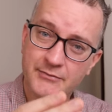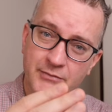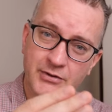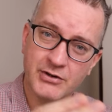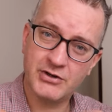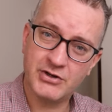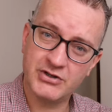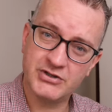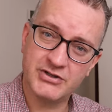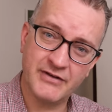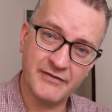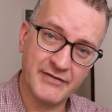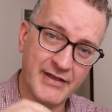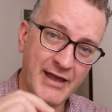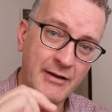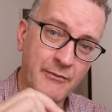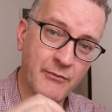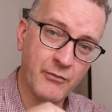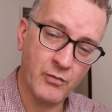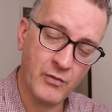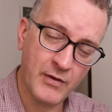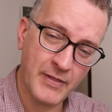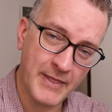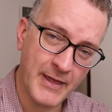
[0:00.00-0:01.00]
because of
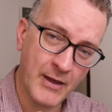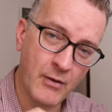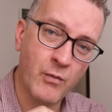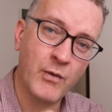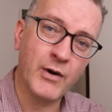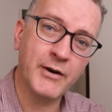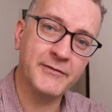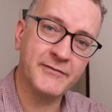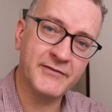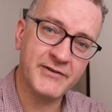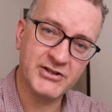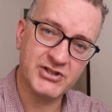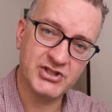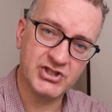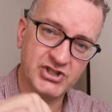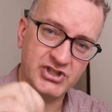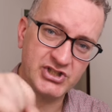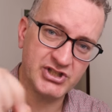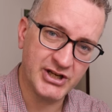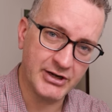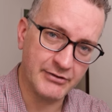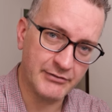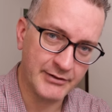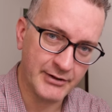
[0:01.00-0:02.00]
that one feature to
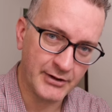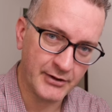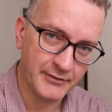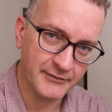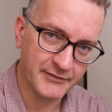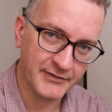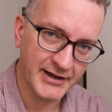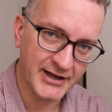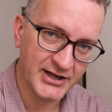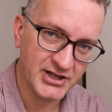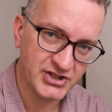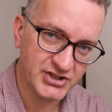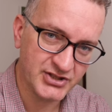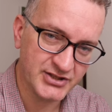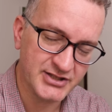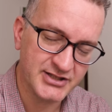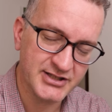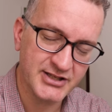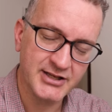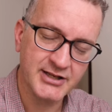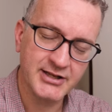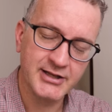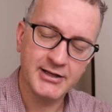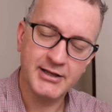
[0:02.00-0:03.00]
generate
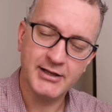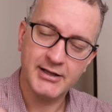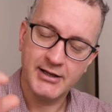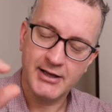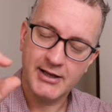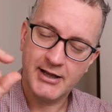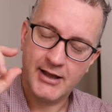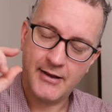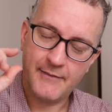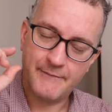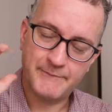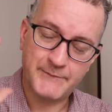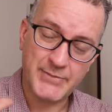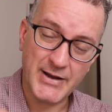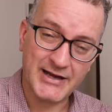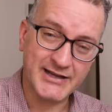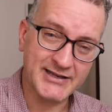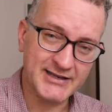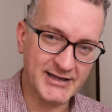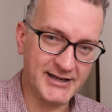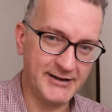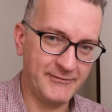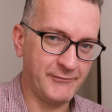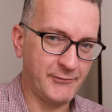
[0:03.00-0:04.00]
notifications.
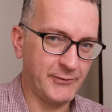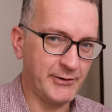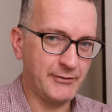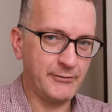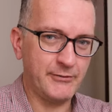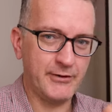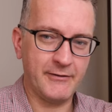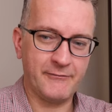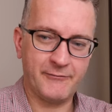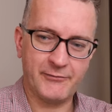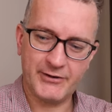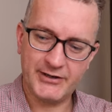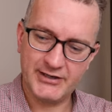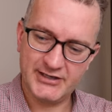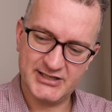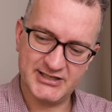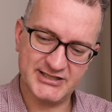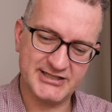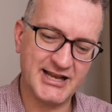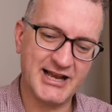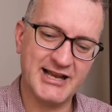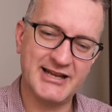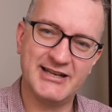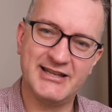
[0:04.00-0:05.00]
But if we
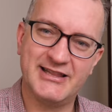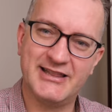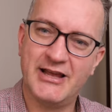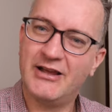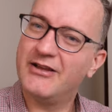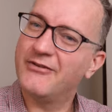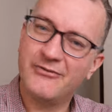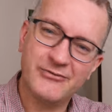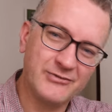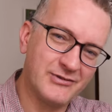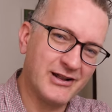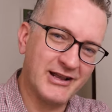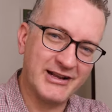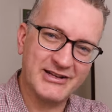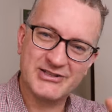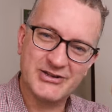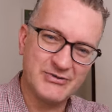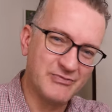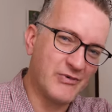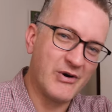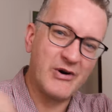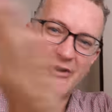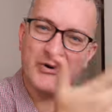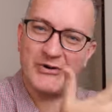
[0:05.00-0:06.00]
decided that like
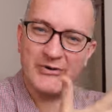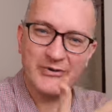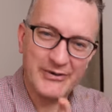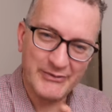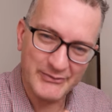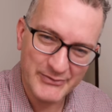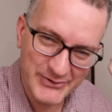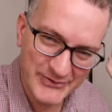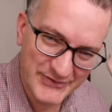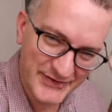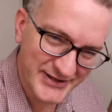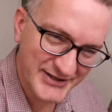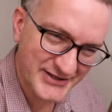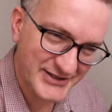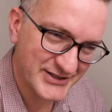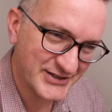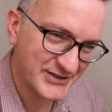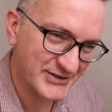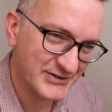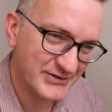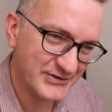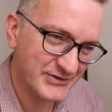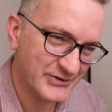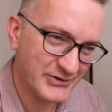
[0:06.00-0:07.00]
tomorrow we're moving
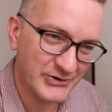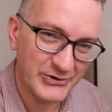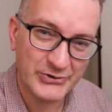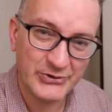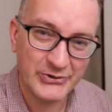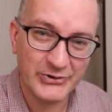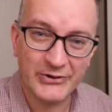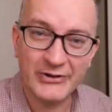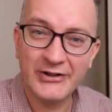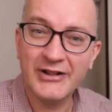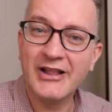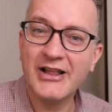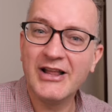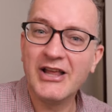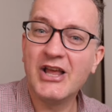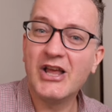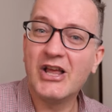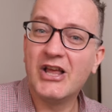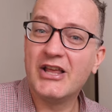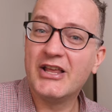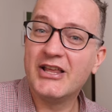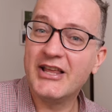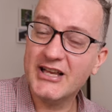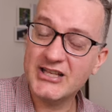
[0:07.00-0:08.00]
to Google,
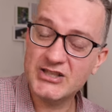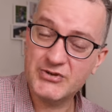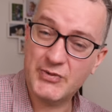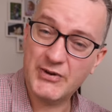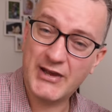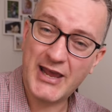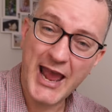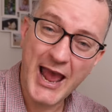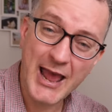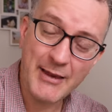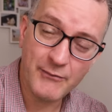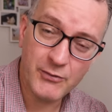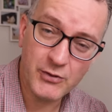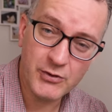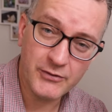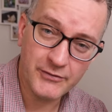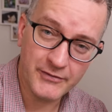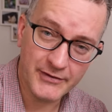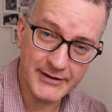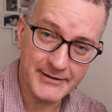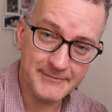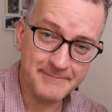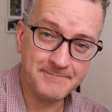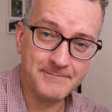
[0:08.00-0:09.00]
yes, we can
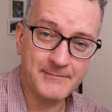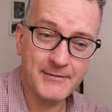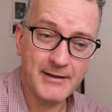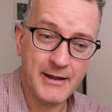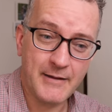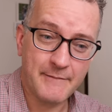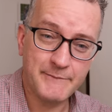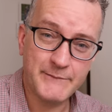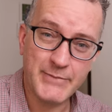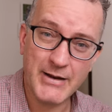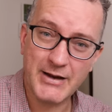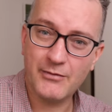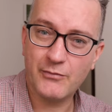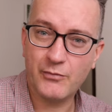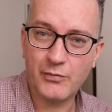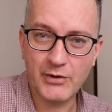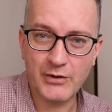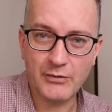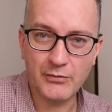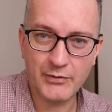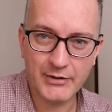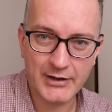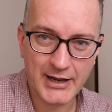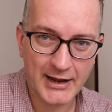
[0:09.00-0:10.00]
move it, but
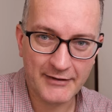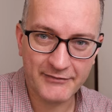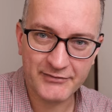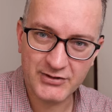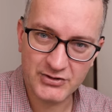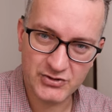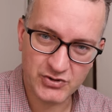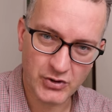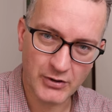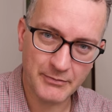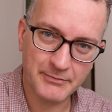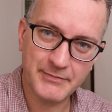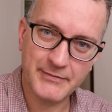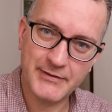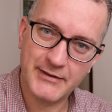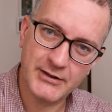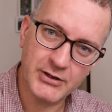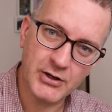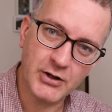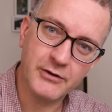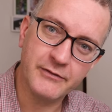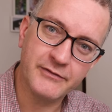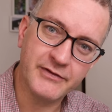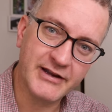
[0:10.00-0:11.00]
we would have to drop the
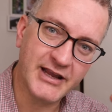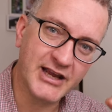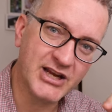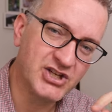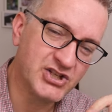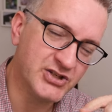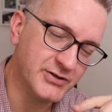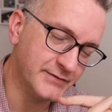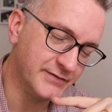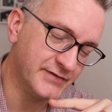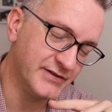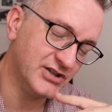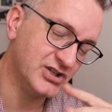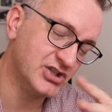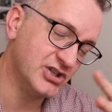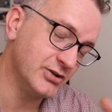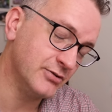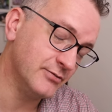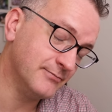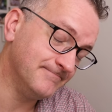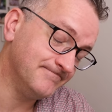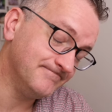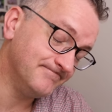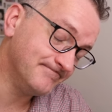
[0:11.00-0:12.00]
notification
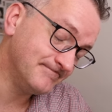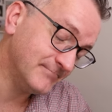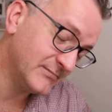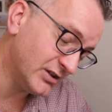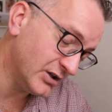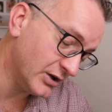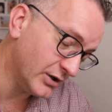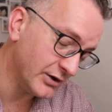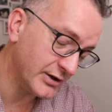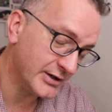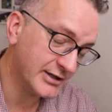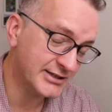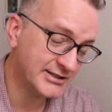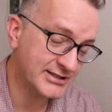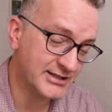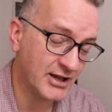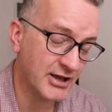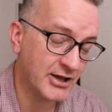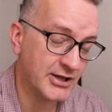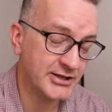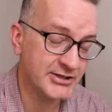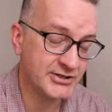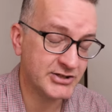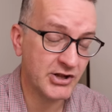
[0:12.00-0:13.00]
feature. You know,
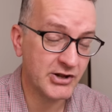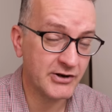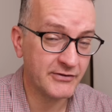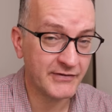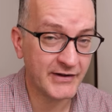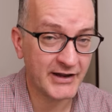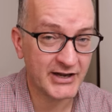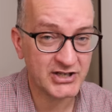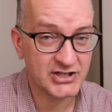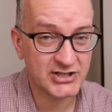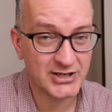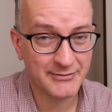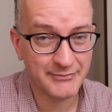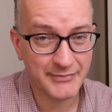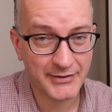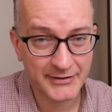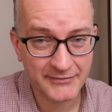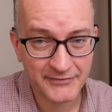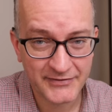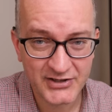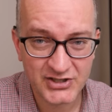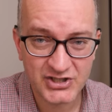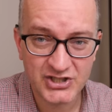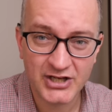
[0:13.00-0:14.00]
is notification a
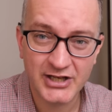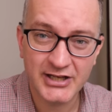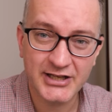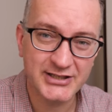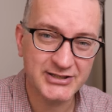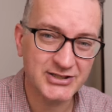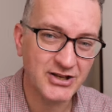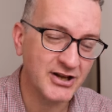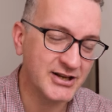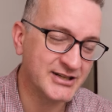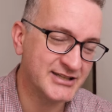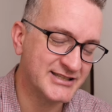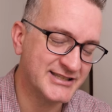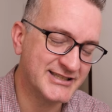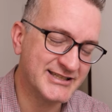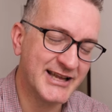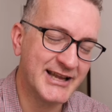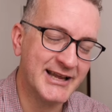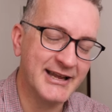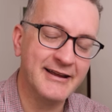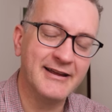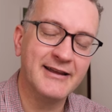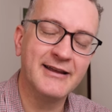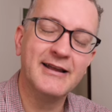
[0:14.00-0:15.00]
big feature? It's hard to
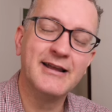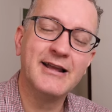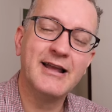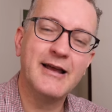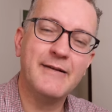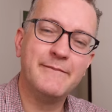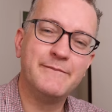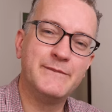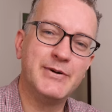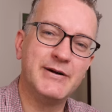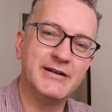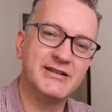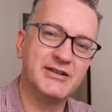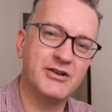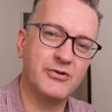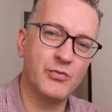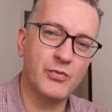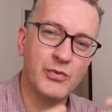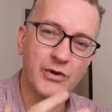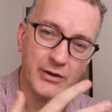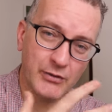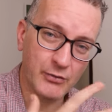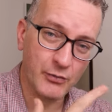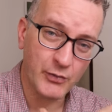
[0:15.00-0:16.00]
say. But
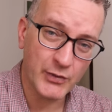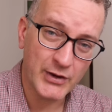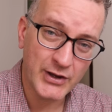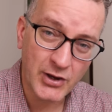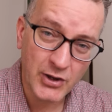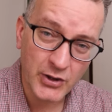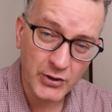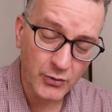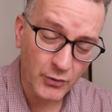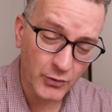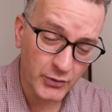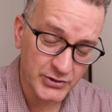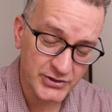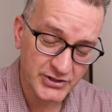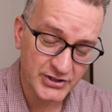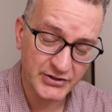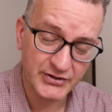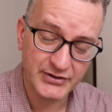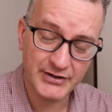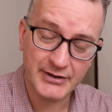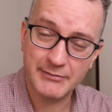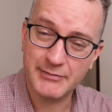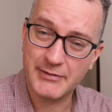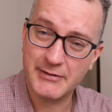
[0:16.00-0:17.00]
we could
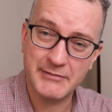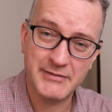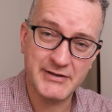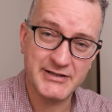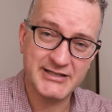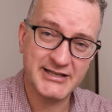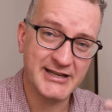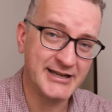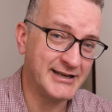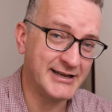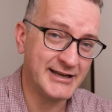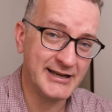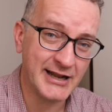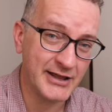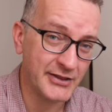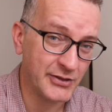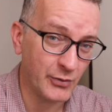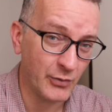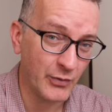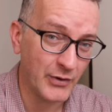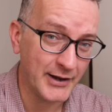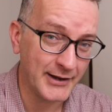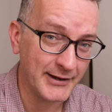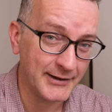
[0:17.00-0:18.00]
also implement it in
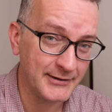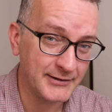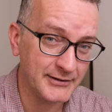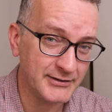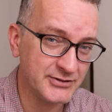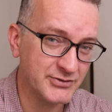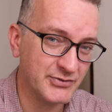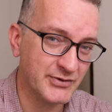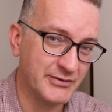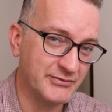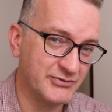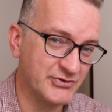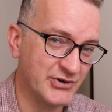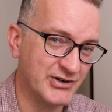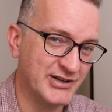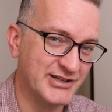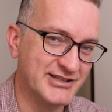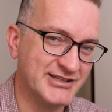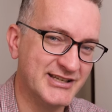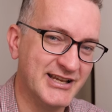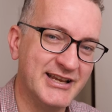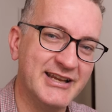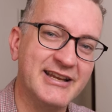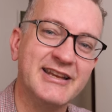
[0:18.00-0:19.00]
another way, is what I'm trying
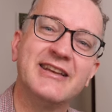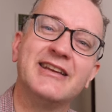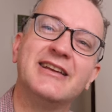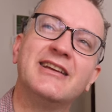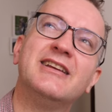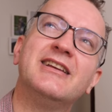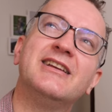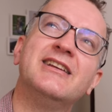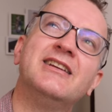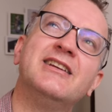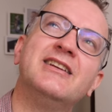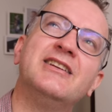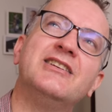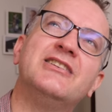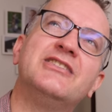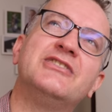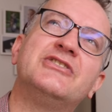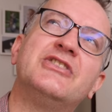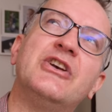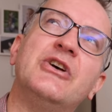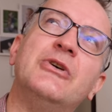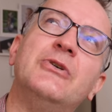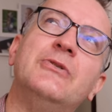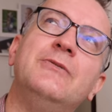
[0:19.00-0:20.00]
to say.
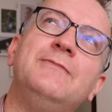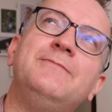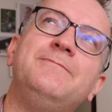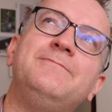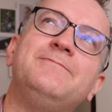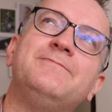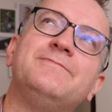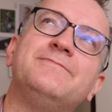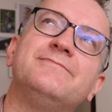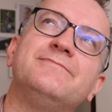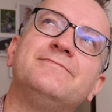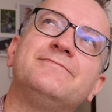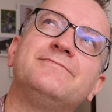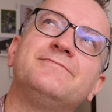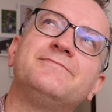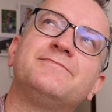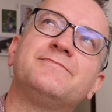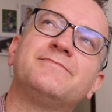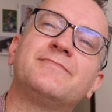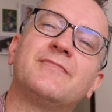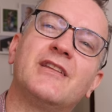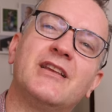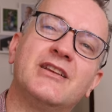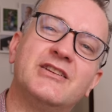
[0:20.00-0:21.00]
So
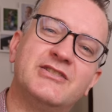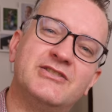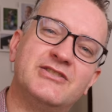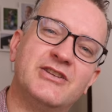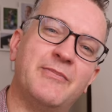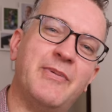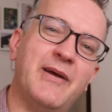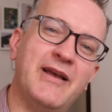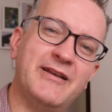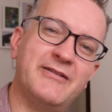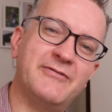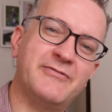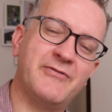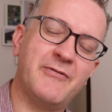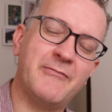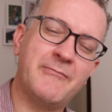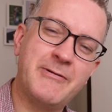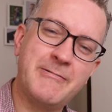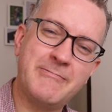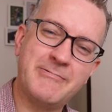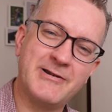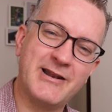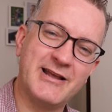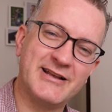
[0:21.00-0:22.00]
for
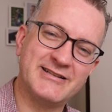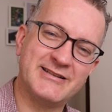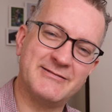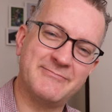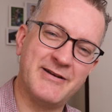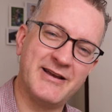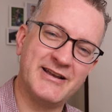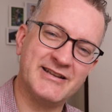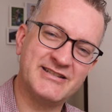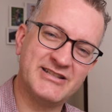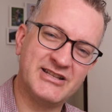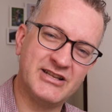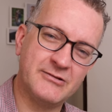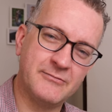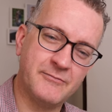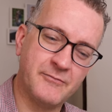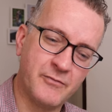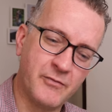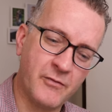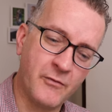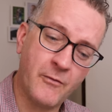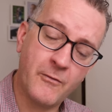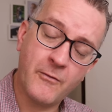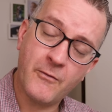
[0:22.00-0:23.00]
people like Sebastian,
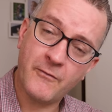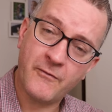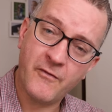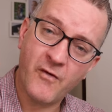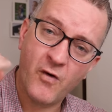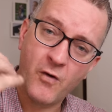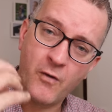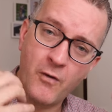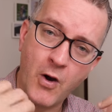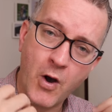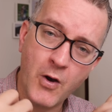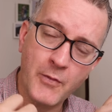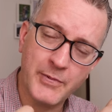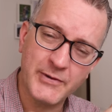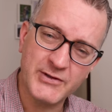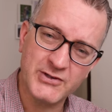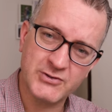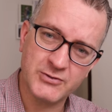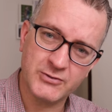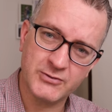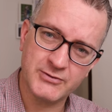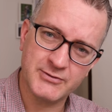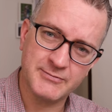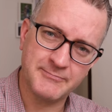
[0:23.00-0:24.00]
for open
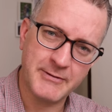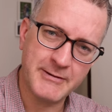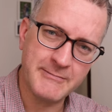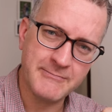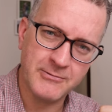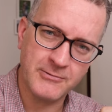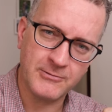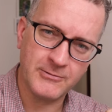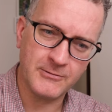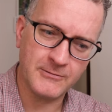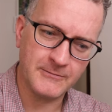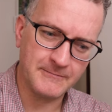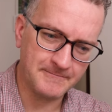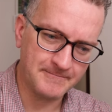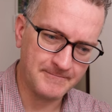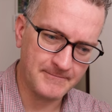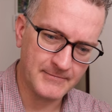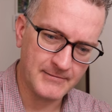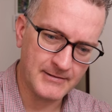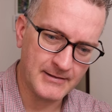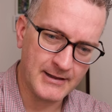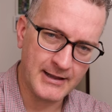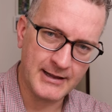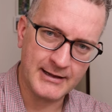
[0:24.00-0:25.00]
source people
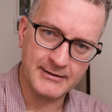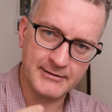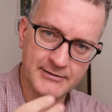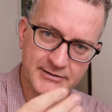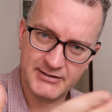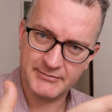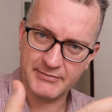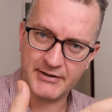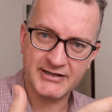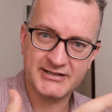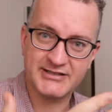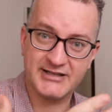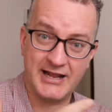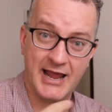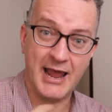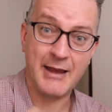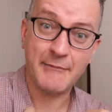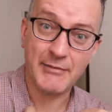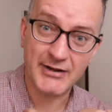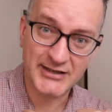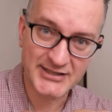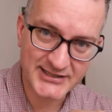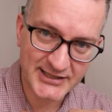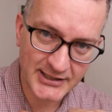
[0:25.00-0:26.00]
like Sebastian
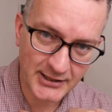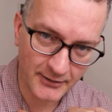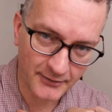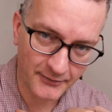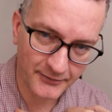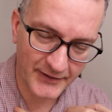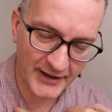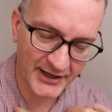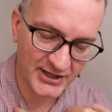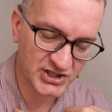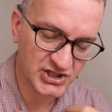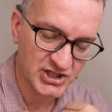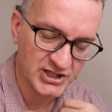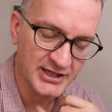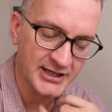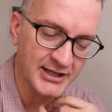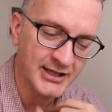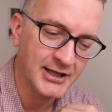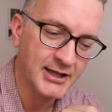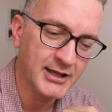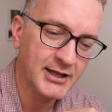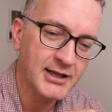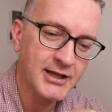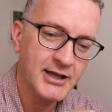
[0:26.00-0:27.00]
and myself,
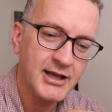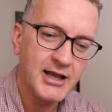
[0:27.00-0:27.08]
actually,